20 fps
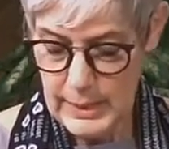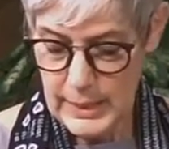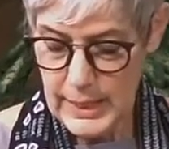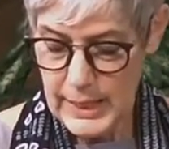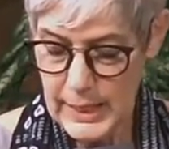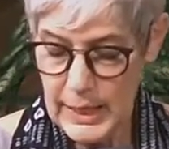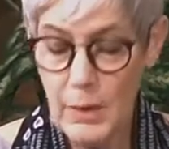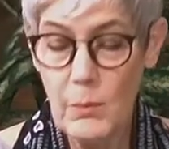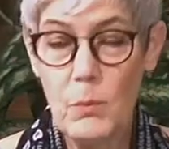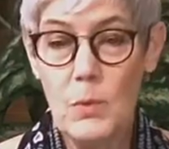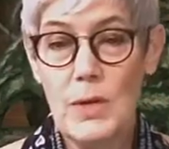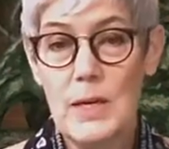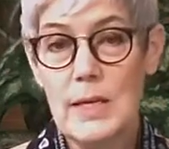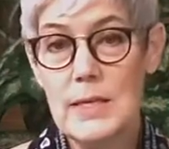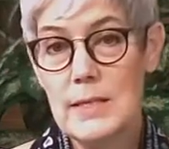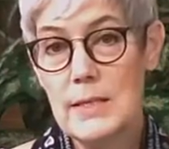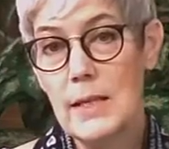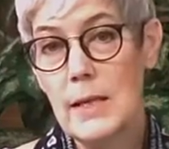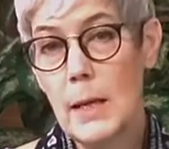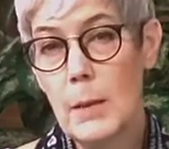It
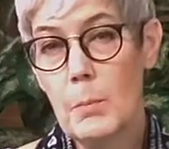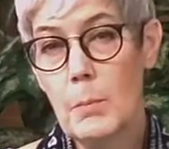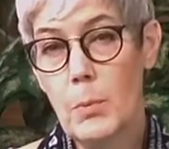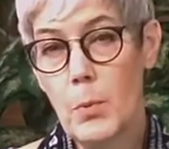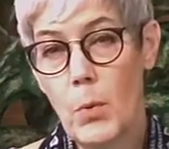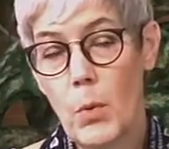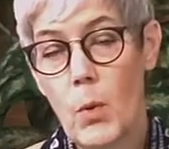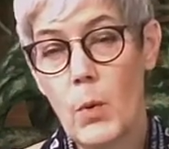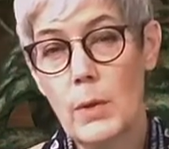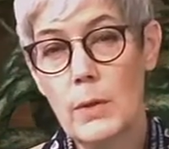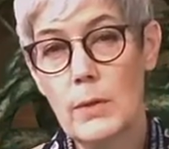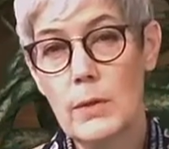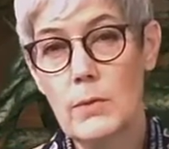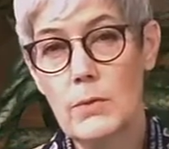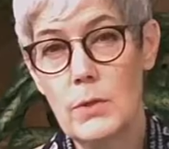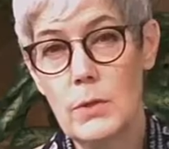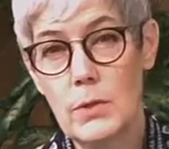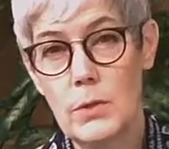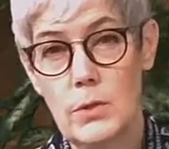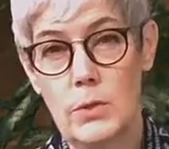was important
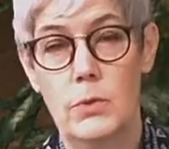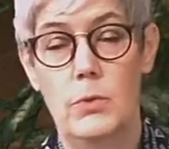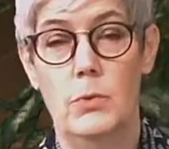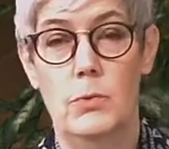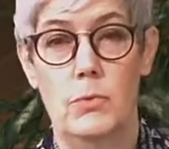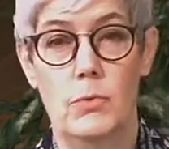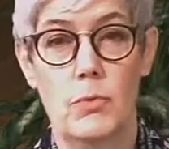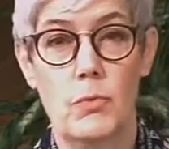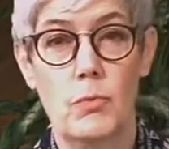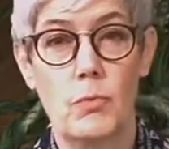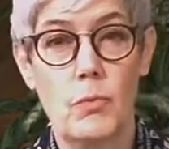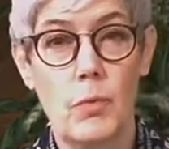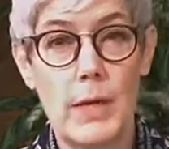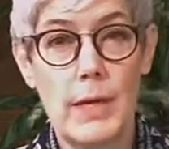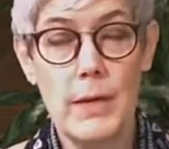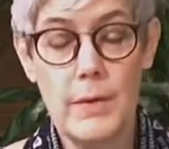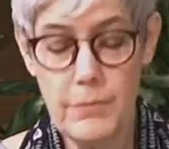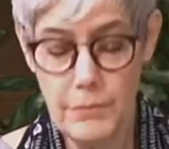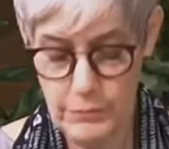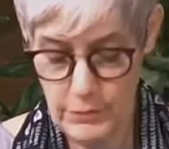to Luke to
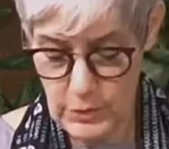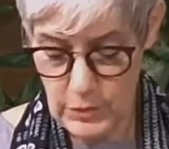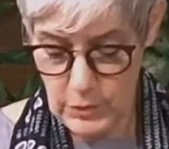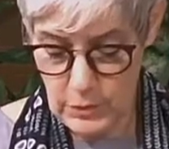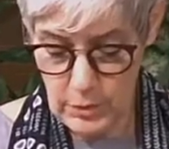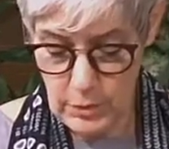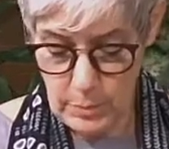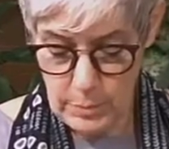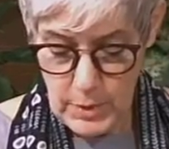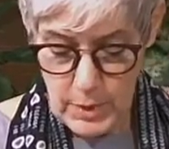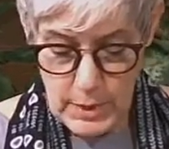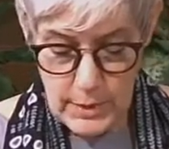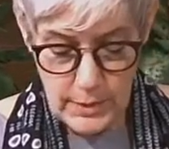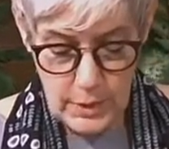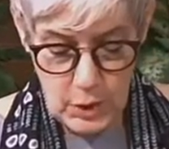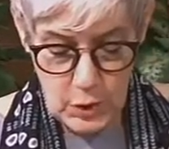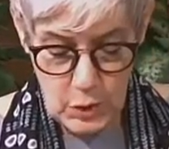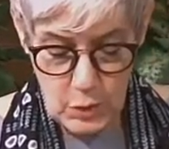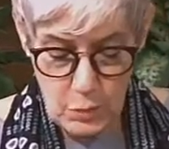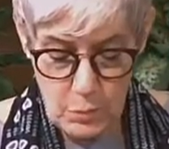reaffirm the
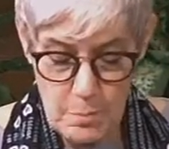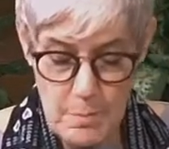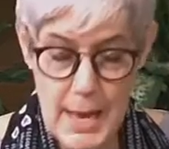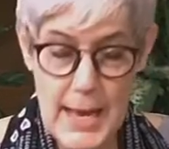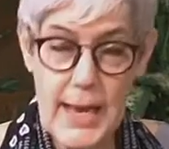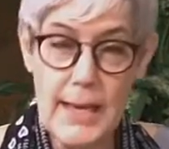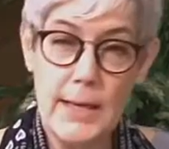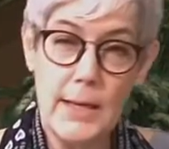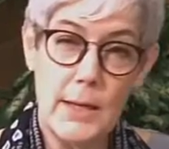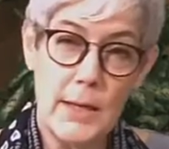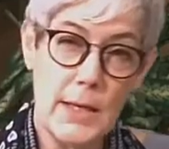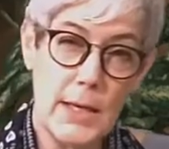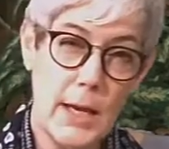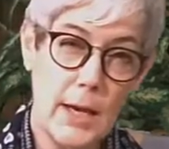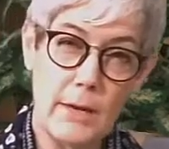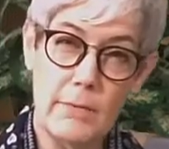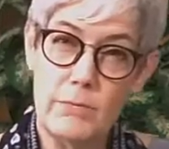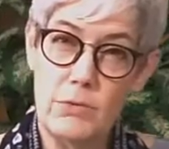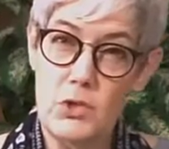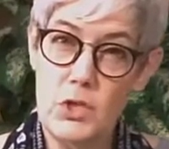humanity
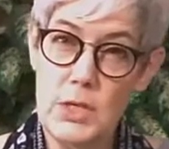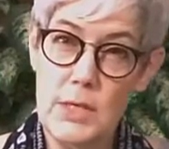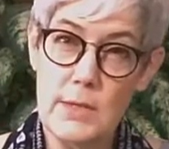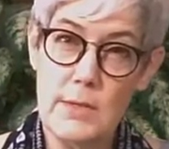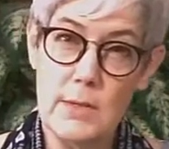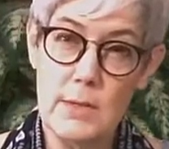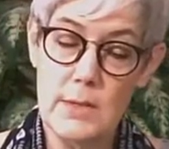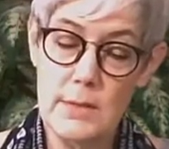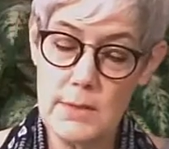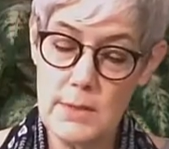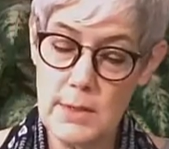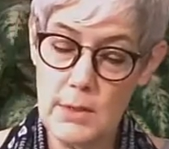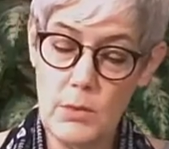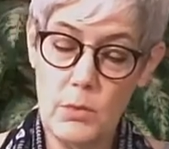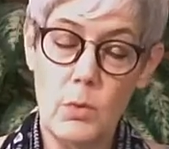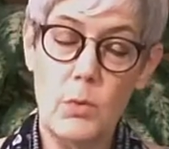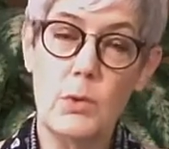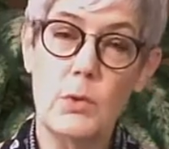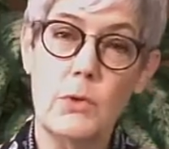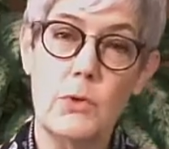of Jesus in
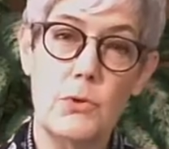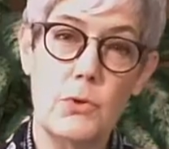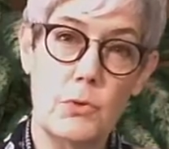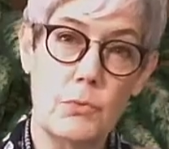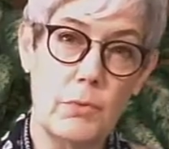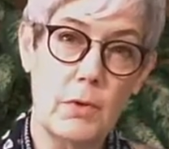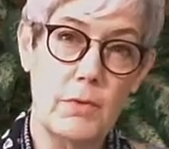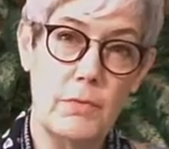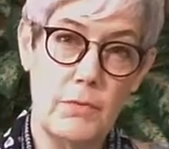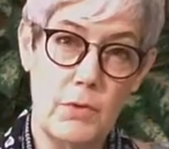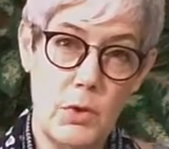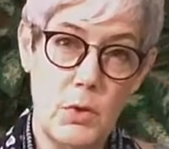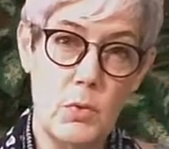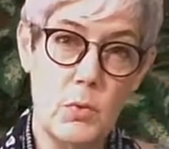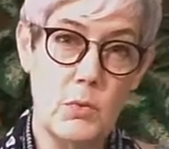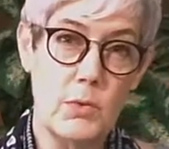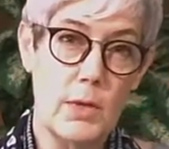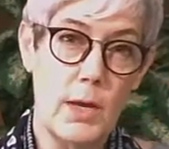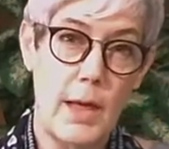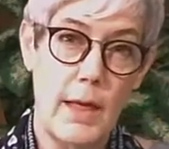order to
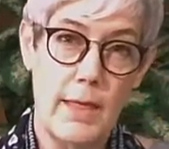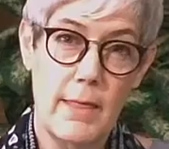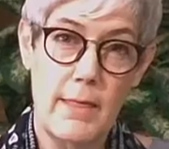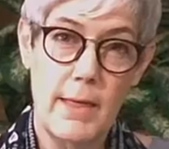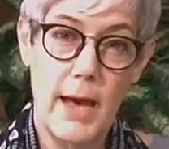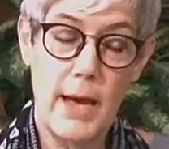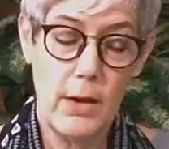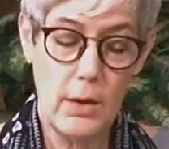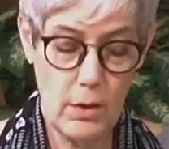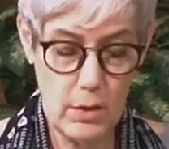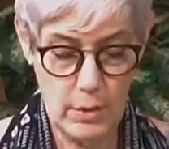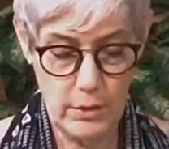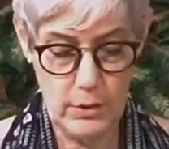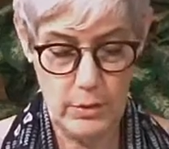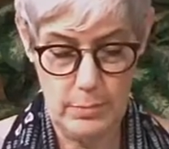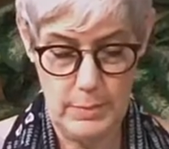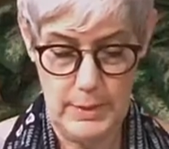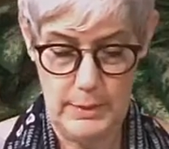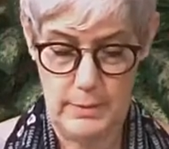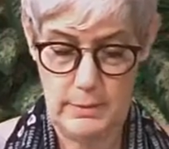refute that
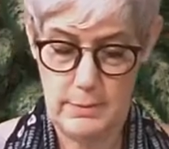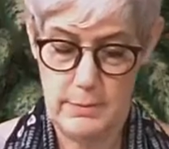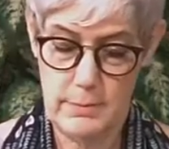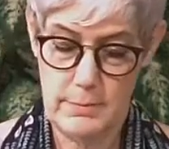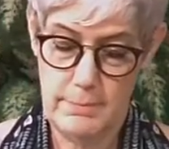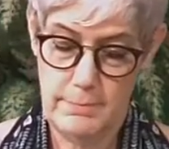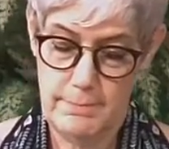argument.